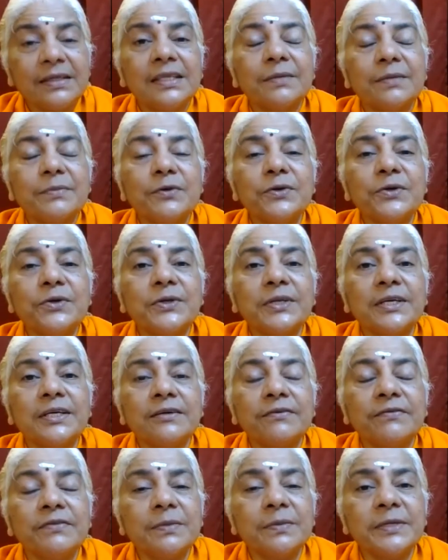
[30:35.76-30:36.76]
tamo
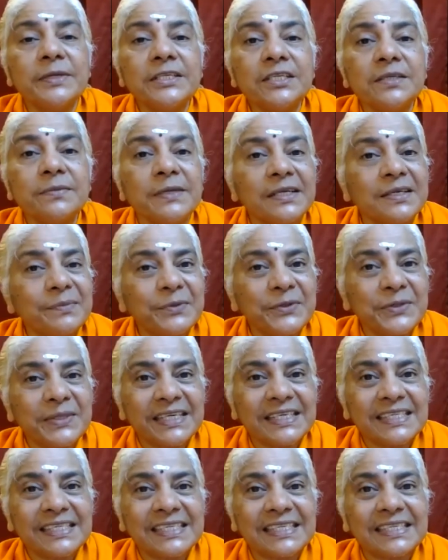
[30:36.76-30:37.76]
of the
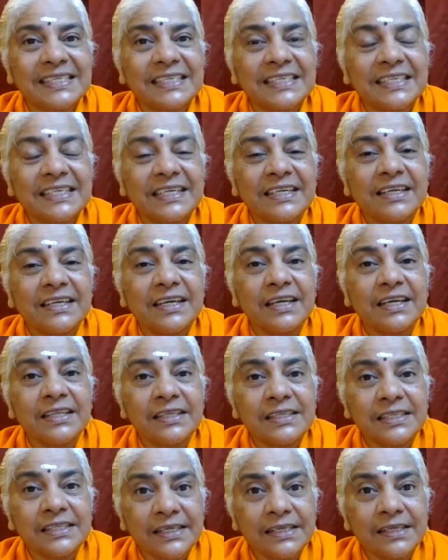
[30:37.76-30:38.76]
Panchamahabhutas
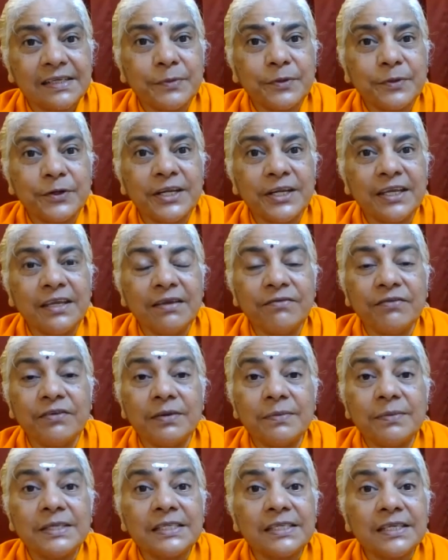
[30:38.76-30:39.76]
and the subtle body
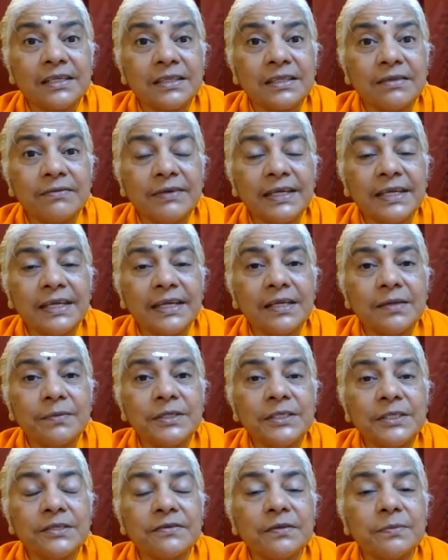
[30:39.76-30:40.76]
from the sattvic
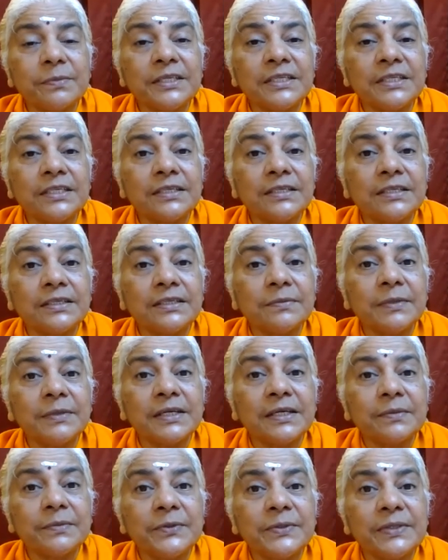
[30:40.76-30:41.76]
element of the
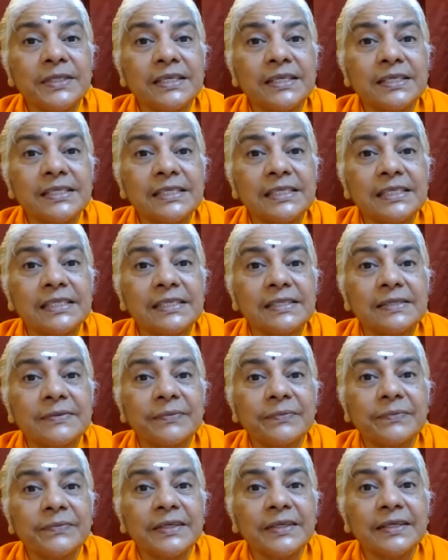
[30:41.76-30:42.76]
Panchamahabhutas
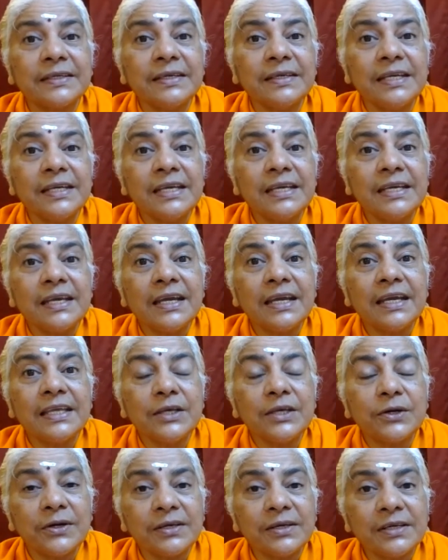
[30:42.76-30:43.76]
yeah? and
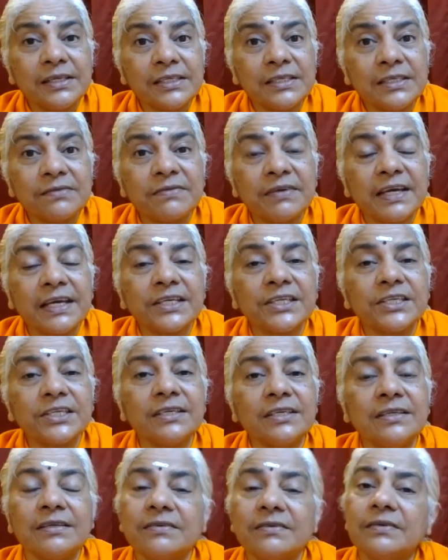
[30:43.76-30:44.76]
the organs of
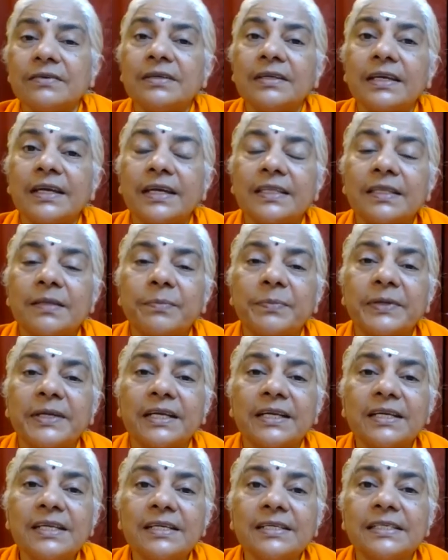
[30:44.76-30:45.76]
action and the
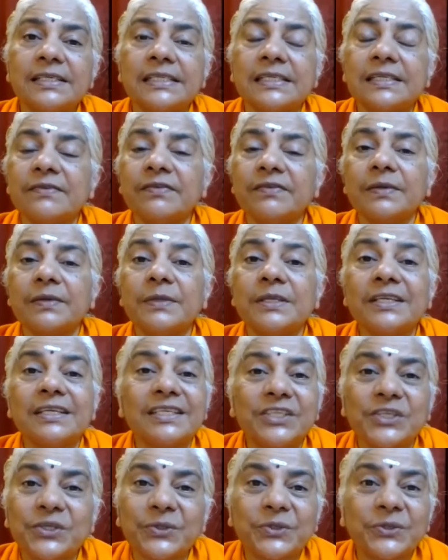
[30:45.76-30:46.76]
pranas from the
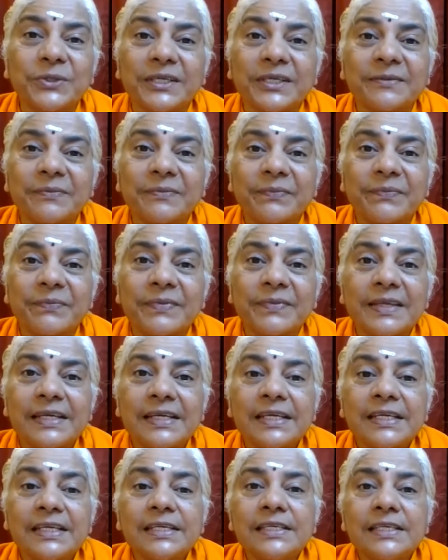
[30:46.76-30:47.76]
rajoguna.
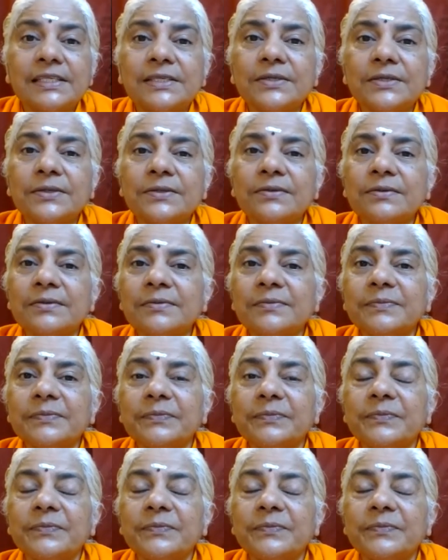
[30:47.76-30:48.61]
So